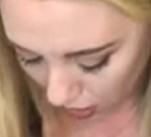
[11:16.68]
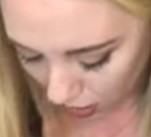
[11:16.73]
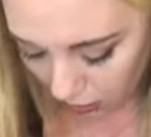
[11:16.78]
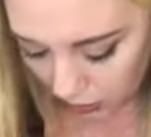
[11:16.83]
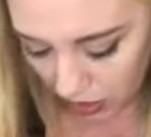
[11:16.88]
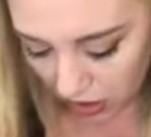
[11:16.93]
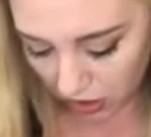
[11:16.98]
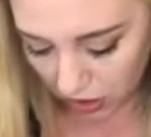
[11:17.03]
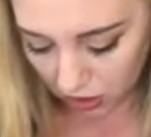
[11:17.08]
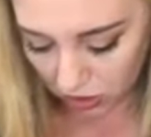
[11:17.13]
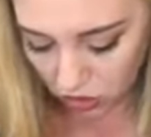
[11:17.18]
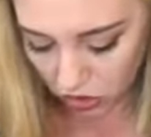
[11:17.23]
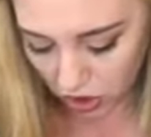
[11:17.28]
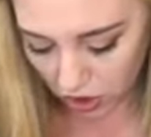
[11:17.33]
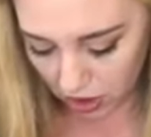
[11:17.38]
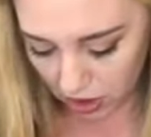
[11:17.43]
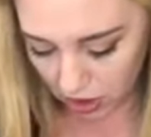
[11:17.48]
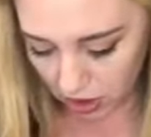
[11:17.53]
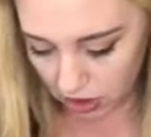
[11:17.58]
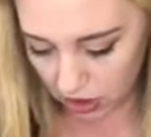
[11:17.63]
I'm gonna
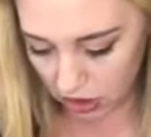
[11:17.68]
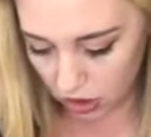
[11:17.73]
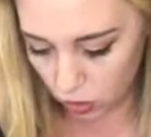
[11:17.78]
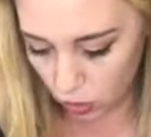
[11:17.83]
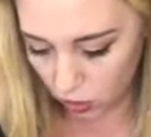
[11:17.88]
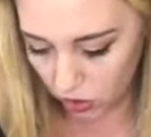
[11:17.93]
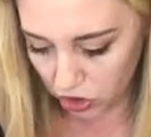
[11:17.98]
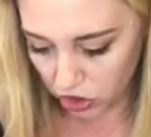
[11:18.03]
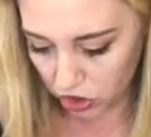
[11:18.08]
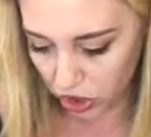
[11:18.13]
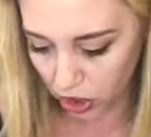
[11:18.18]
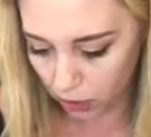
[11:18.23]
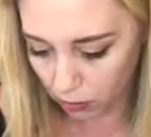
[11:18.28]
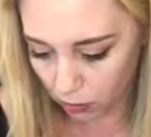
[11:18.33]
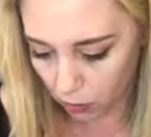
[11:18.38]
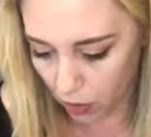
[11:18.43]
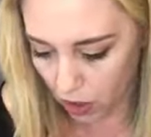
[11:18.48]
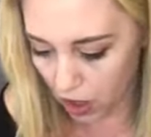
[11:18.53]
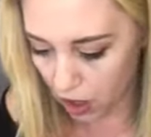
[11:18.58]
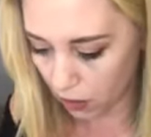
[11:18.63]
try and switch
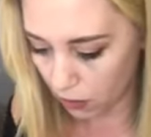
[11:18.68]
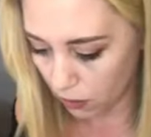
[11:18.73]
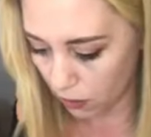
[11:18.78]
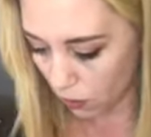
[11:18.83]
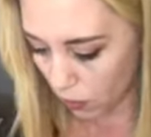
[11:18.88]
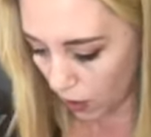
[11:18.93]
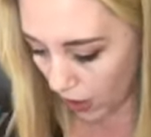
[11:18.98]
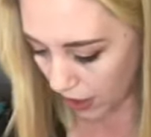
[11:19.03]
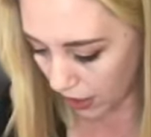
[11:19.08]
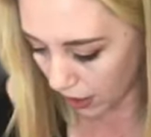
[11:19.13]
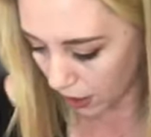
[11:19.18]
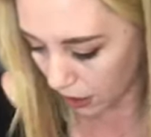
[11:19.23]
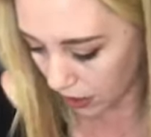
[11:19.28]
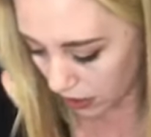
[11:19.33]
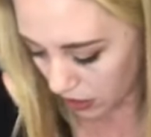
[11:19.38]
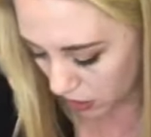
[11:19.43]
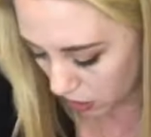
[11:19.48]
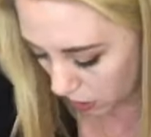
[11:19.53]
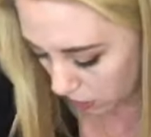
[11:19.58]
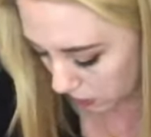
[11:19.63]
up where I'm writing.
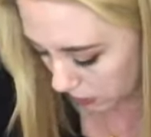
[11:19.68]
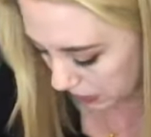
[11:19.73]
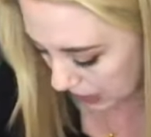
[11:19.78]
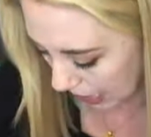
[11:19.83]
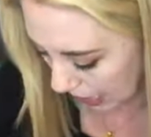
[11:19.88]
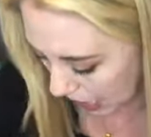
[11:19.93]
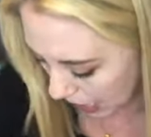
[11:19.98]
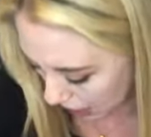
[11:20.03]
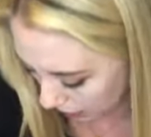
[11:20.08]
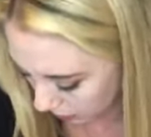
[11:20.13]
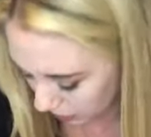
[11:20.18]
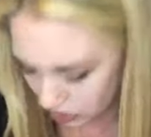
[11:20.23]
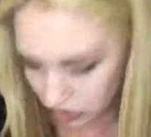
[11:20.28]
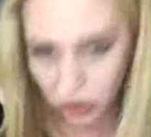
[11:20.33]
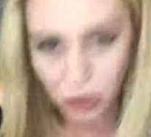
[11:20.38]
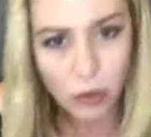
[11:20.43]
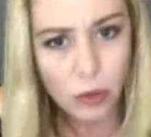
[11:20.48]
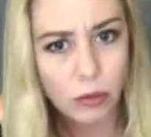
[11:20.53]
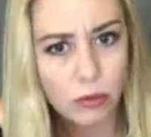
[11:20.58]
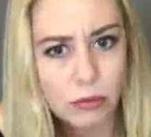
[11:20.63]
Let's go top.
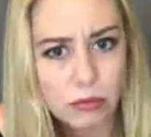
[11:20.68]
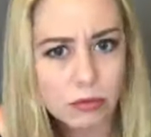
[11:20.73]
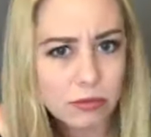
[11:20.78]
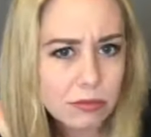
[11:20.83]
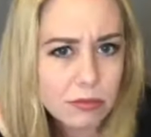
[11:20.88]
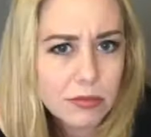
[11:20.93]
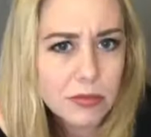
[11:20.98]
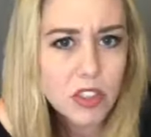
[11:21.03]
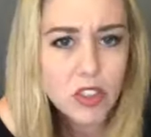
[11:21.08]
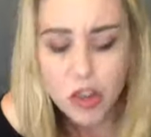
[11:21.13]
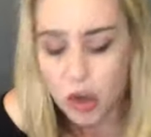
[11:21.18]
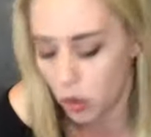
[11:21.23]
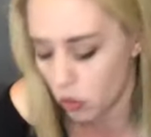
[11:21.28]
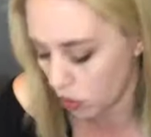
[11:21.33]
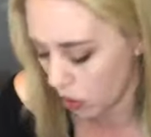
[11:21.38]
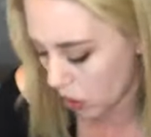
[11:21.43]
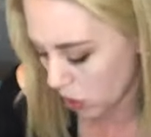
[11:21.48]
Let's go let's go